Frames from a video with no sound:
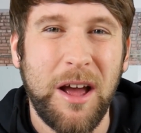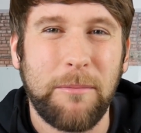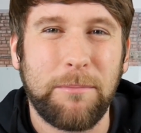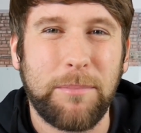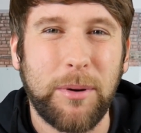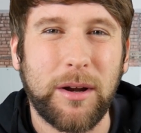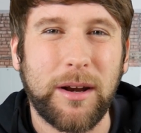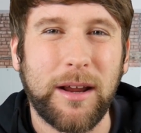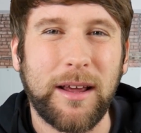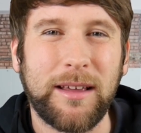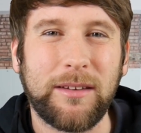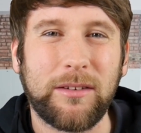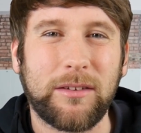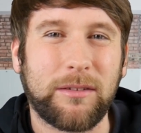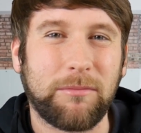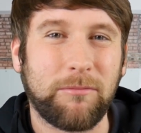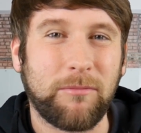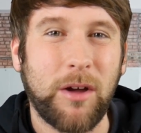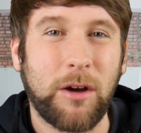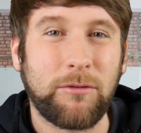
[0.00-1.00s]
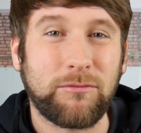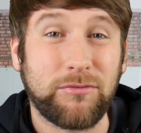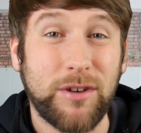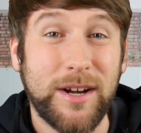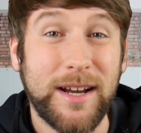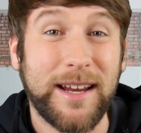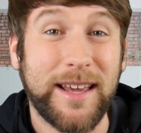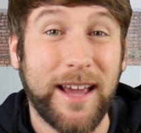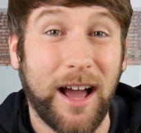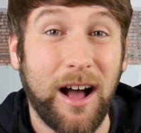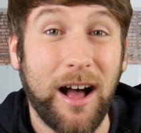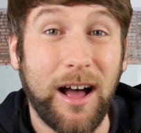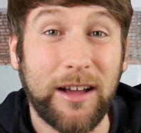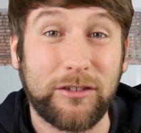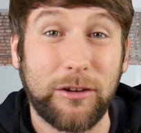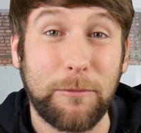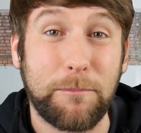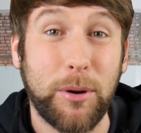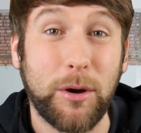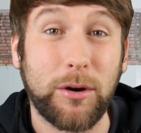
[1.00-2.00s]
but it's really hard
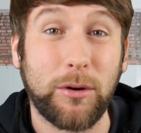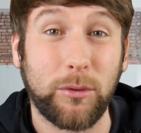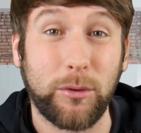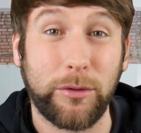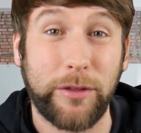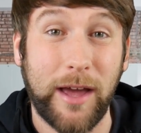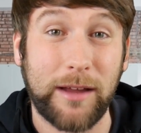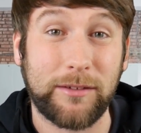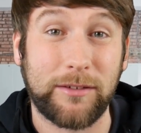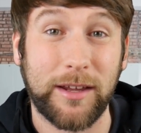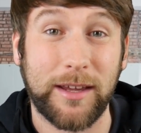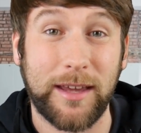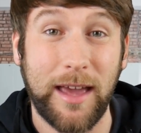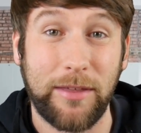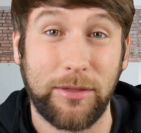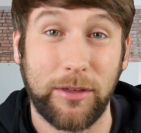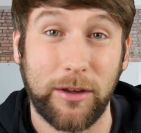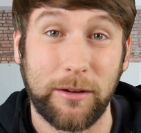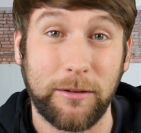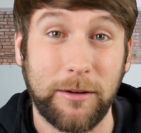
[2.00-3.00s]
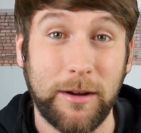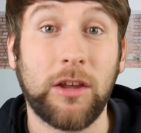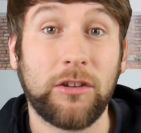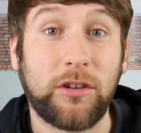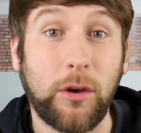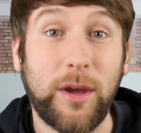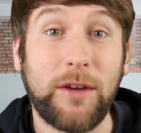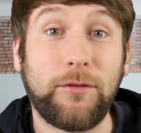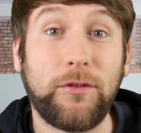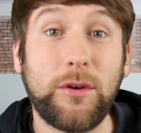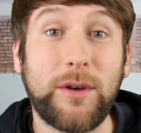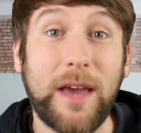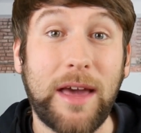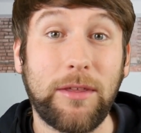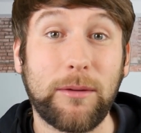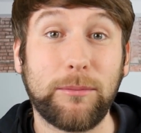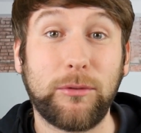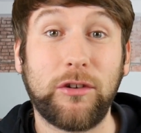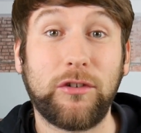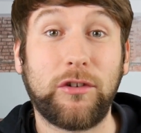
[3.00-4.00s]
to put all that together. So if you get
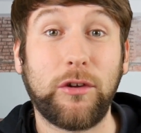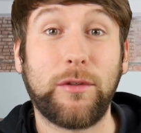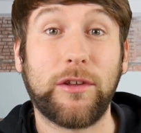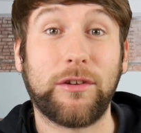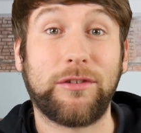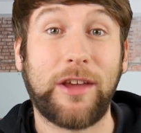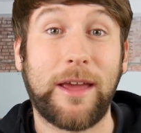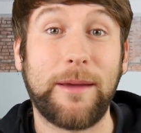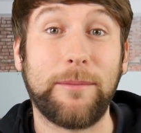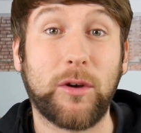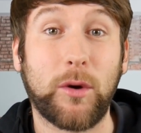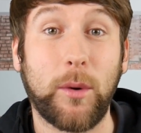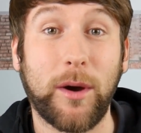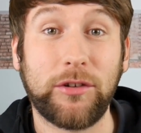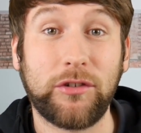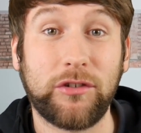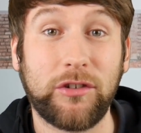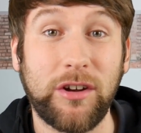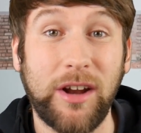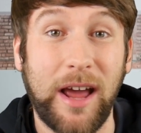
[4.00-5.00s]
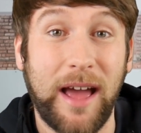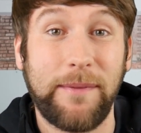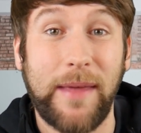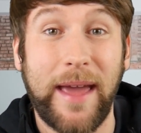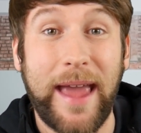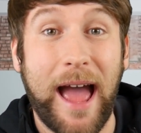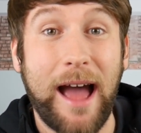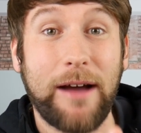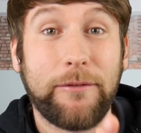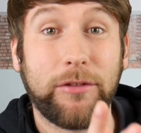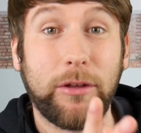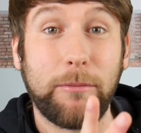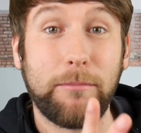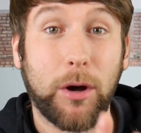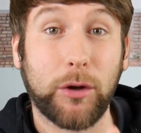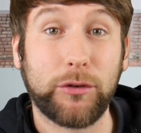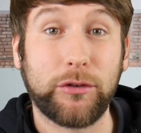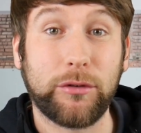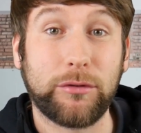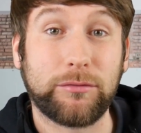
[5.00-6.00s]
them to do the same question and they have the
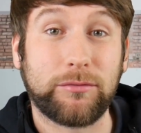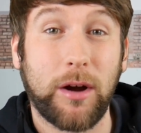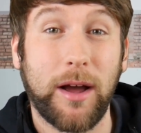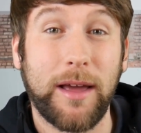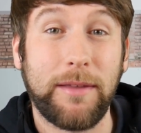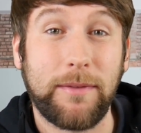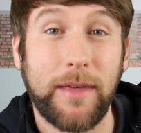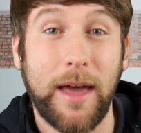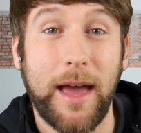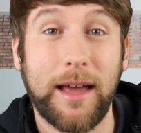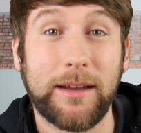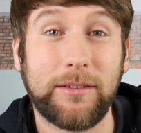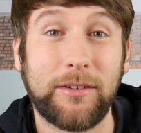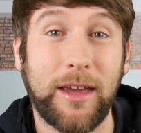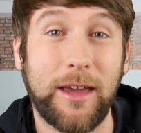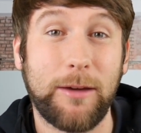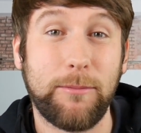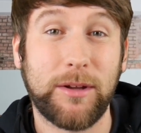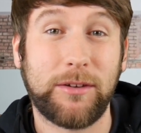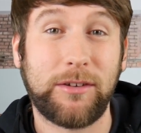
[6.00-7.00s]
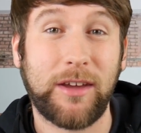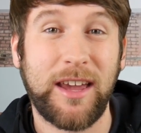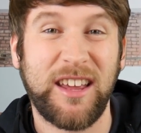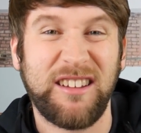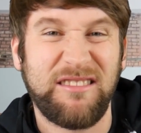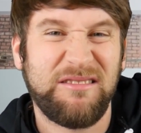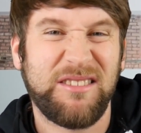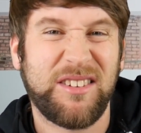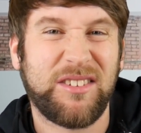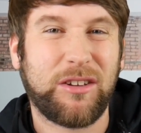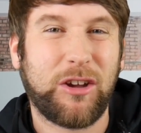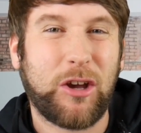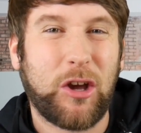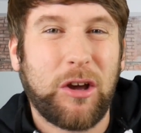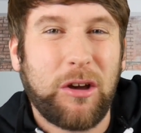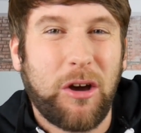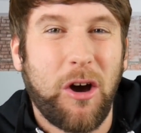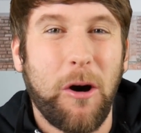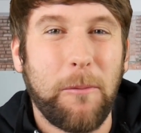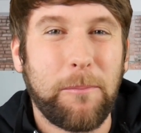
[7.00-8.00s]
model right there to imitate, it's
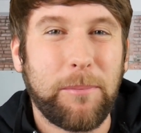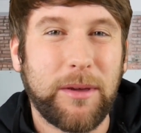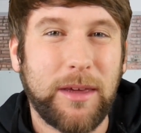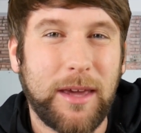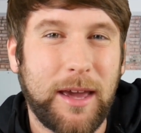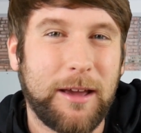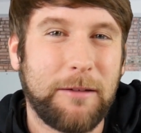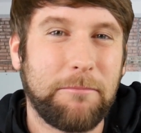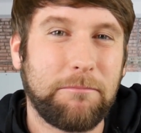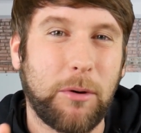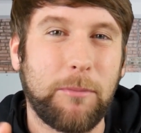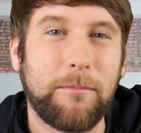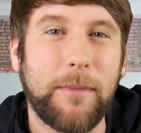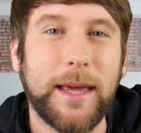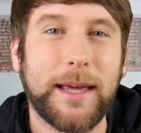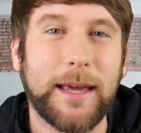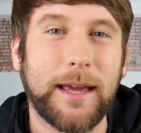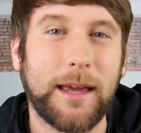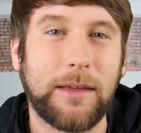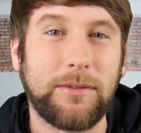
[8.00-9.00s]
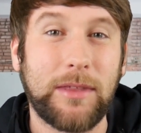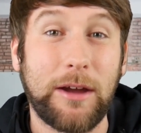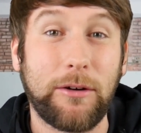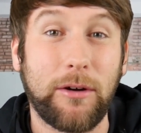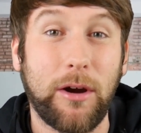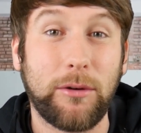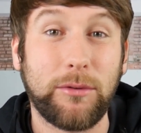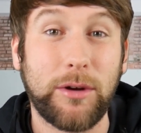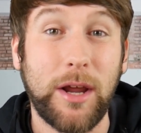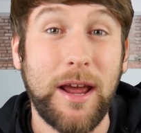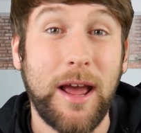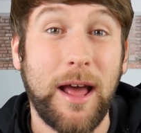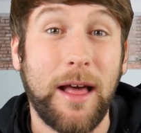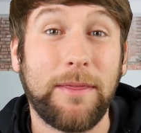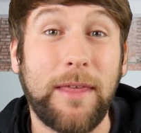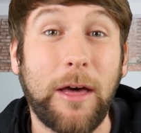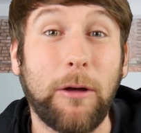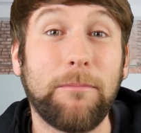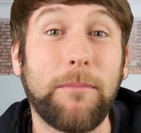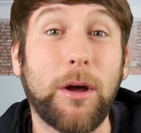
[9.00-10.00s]
copying but making it their own,
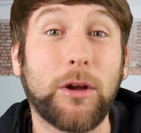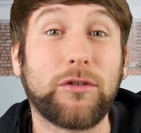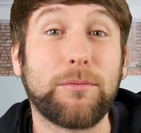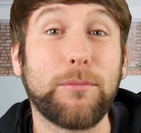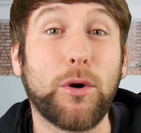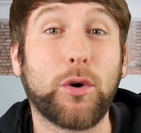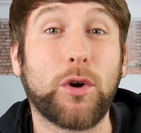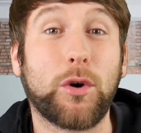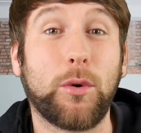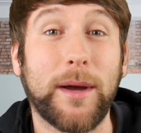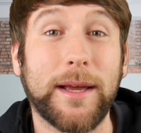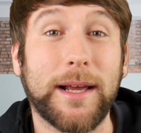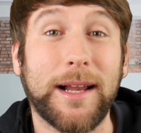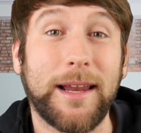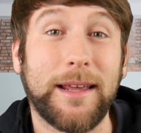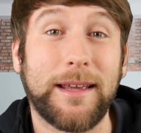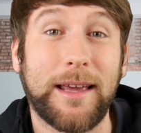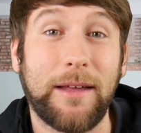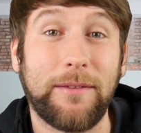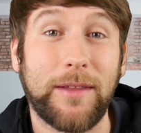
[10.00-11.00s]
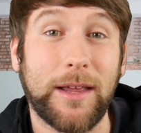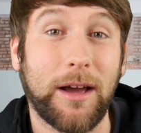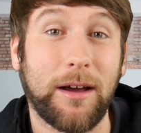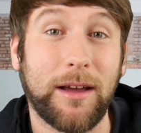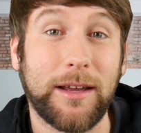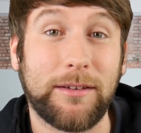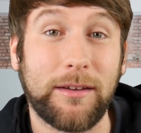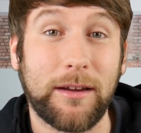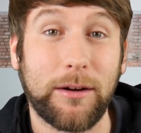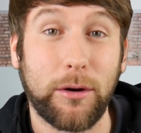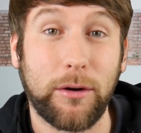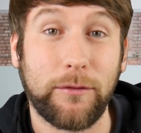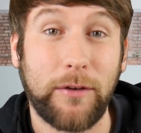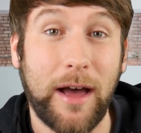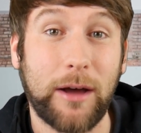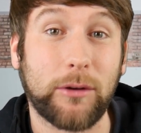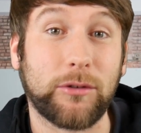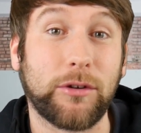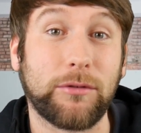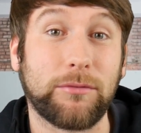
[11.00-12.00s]
they'll much more quickly get the idea of
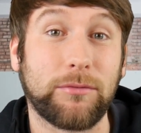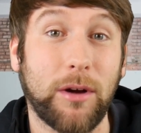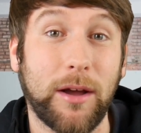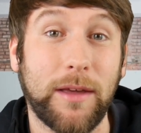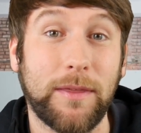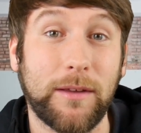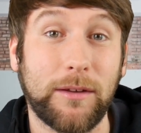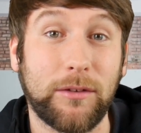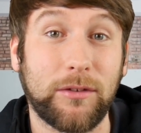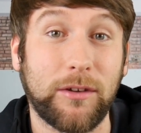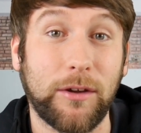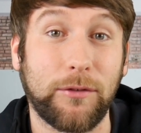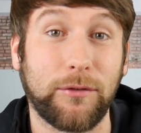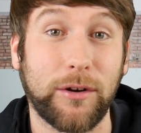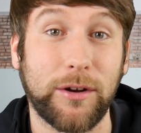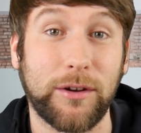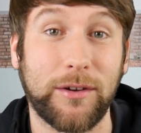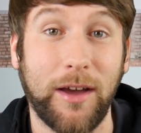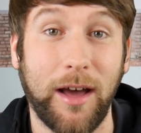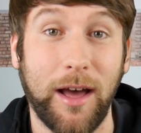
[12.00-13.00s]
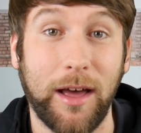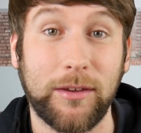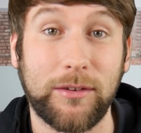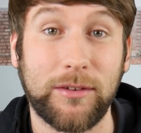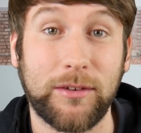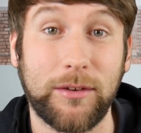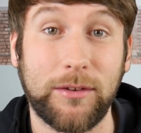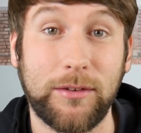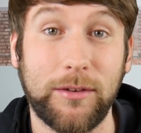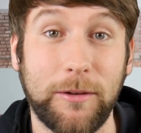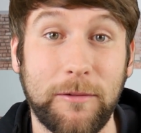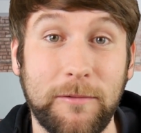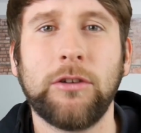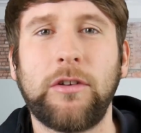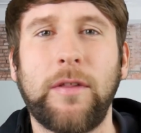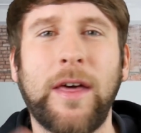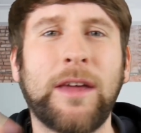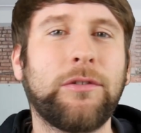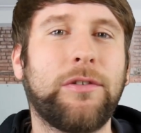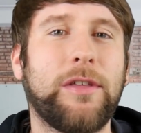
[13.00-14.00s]
how to write these different tasks.
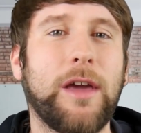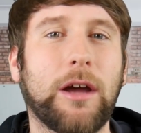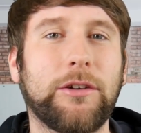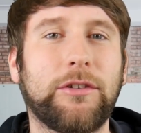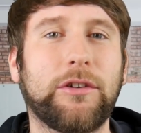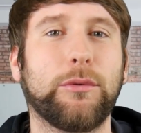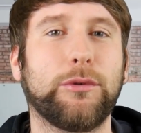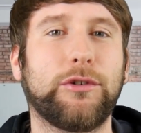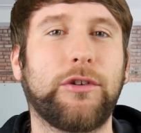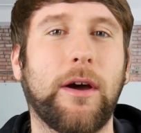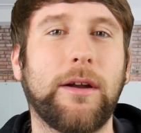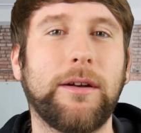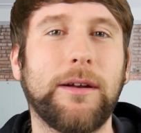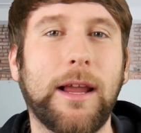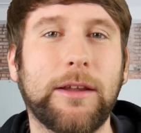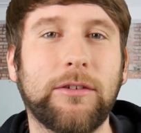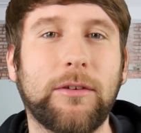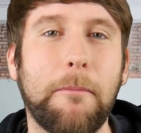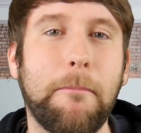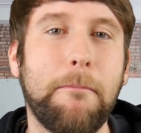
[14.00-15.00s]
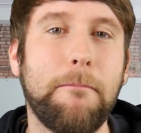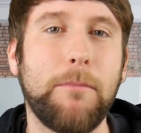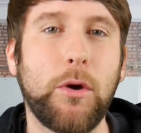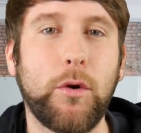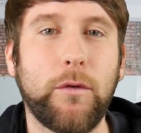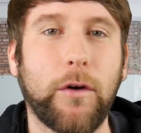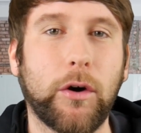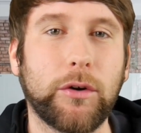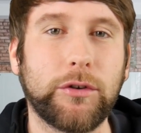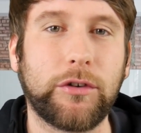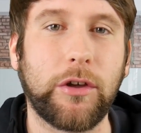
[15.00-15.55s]
So that's the article done, let's move on